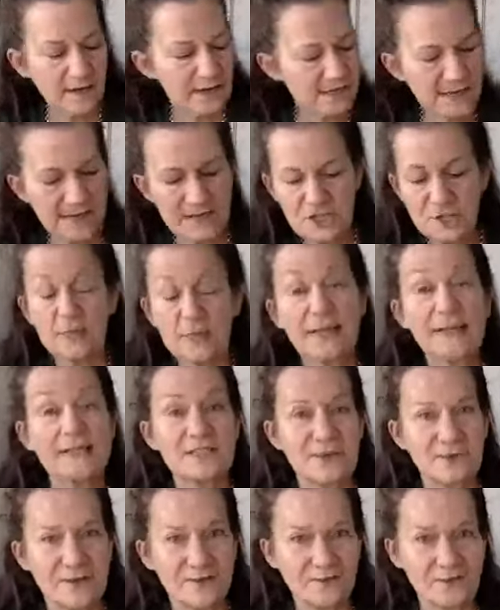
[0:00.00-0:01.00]
because I do a lot
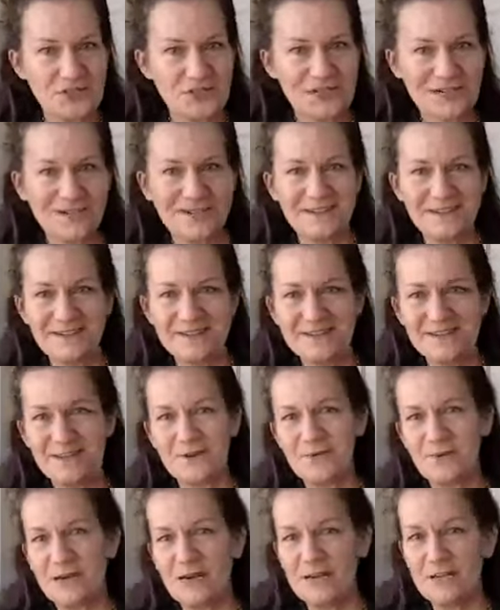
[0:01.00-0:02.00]
of sewing for charities.
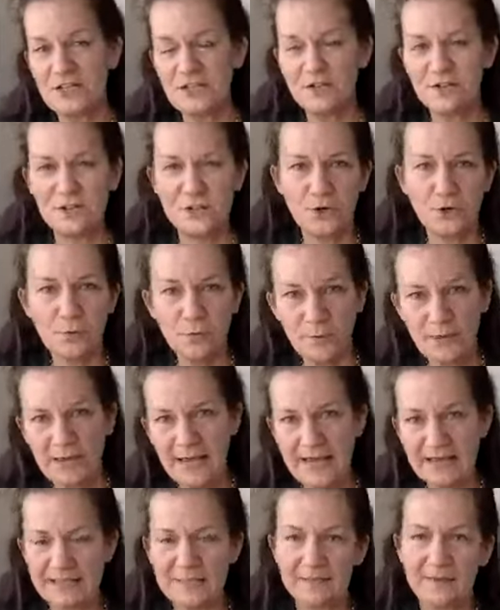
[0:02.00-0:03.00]
So when I do tote
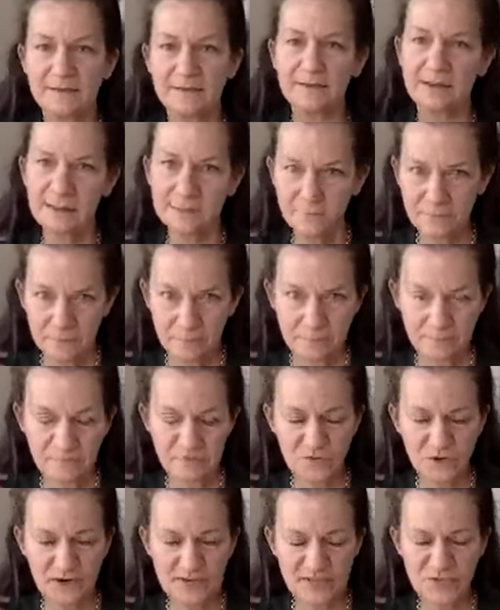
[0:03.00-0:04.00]
bags and
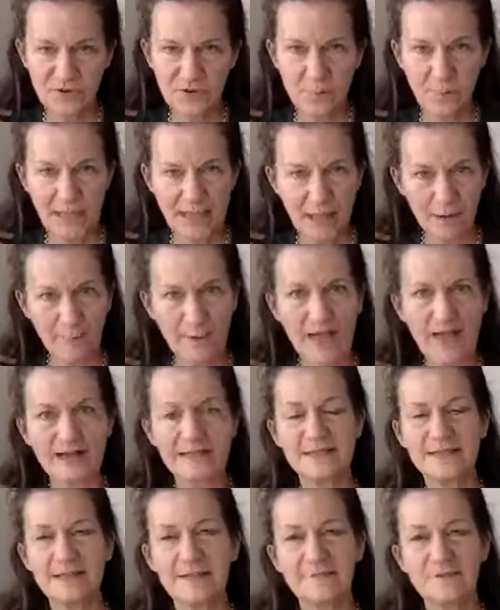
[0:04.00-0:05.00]
drawstring
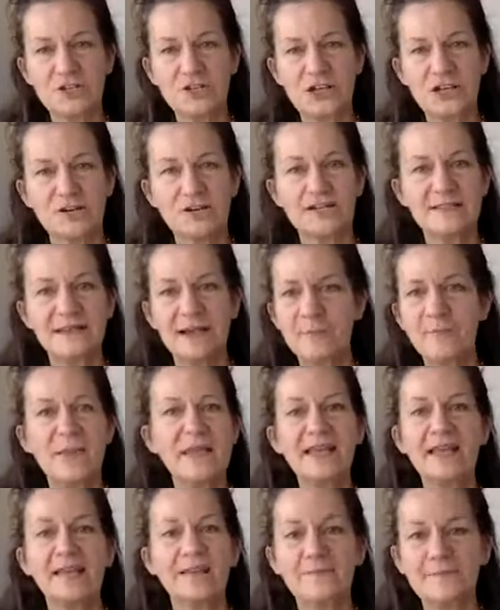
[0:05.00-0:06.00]
backpacks and that for charities, I'm
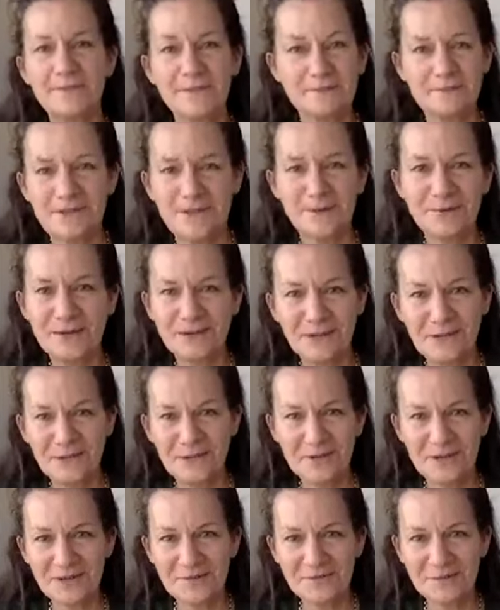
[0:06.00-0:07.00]
making 50 to
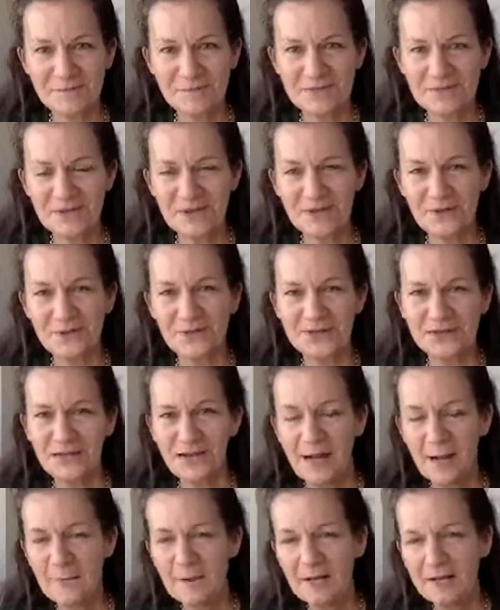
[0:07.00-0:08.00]
100 of them. So
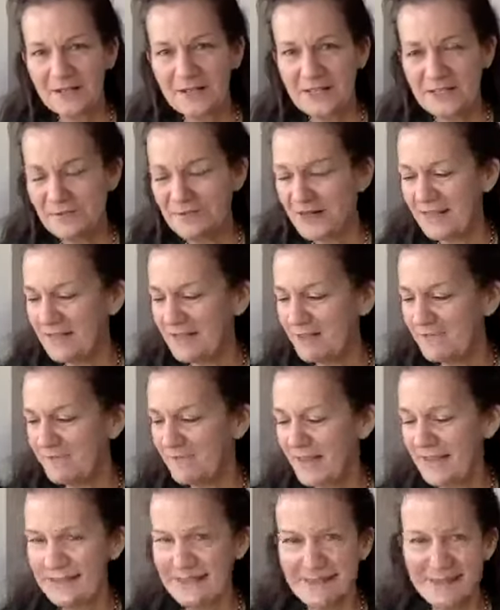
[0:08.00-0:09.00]
I'm not going to do anything
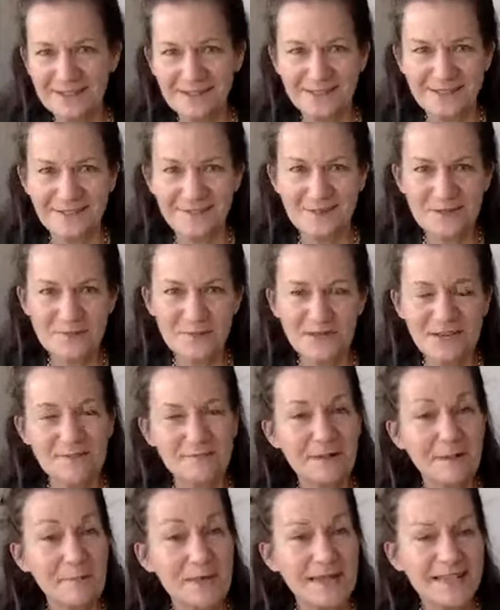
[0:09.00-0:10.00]
fancy on those. But
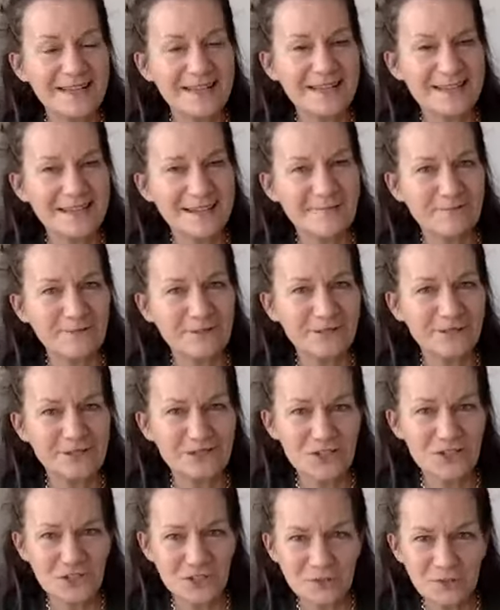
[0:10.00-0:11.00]
if I'm making stuff for
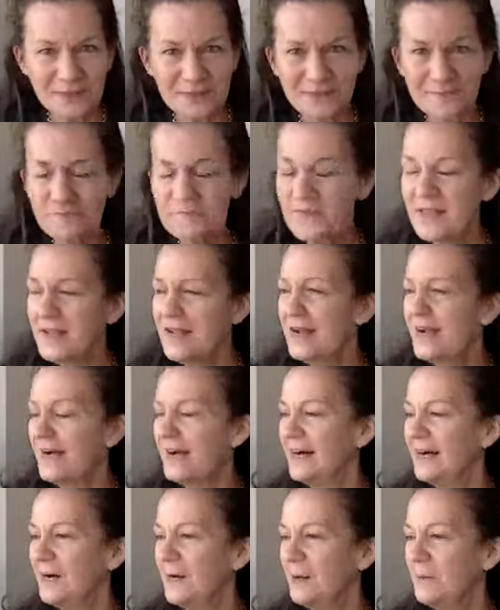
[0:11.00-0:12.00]
little children
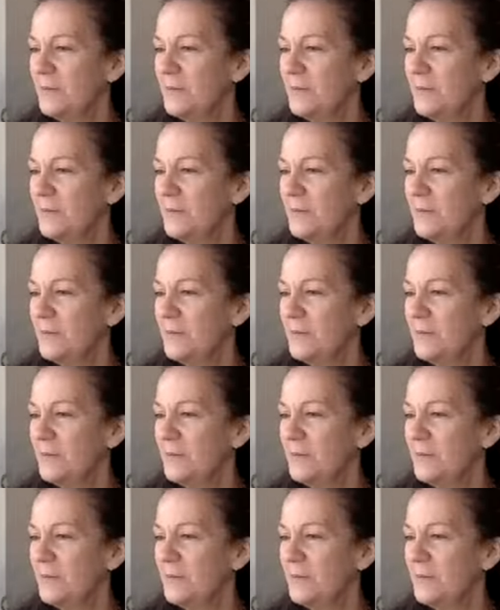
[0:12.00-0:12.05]
who